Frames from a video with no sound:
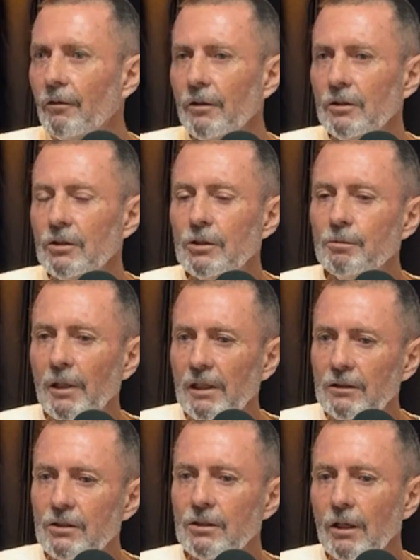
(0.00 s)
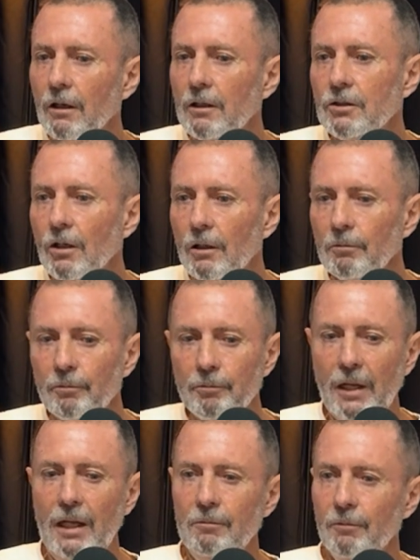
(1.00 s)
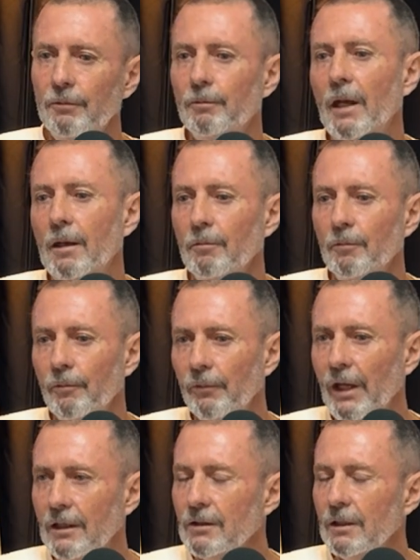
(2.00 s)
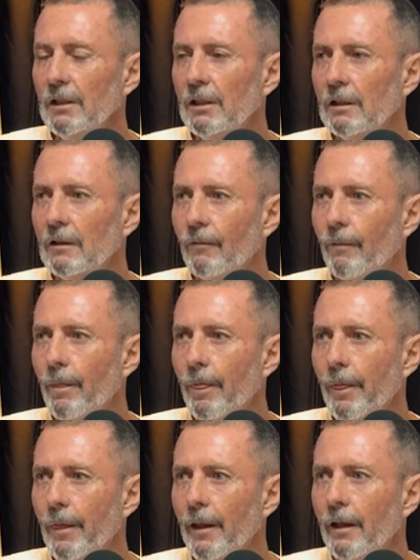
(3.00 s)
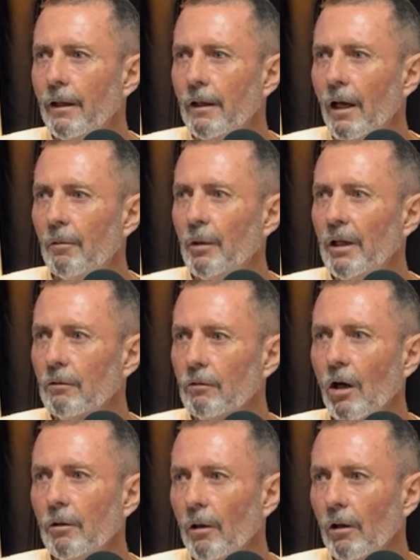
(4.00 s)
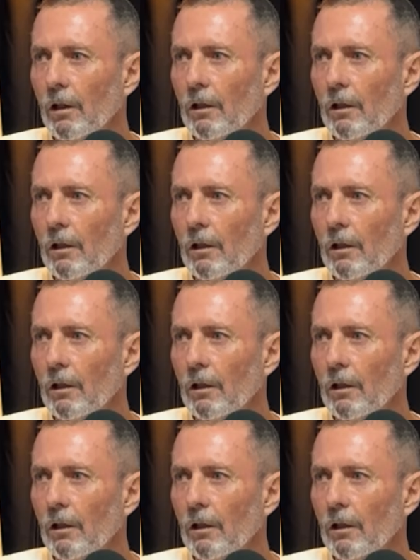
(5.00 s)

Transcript: than just being stereotyped, bam, bam, and that's it, and being a robot.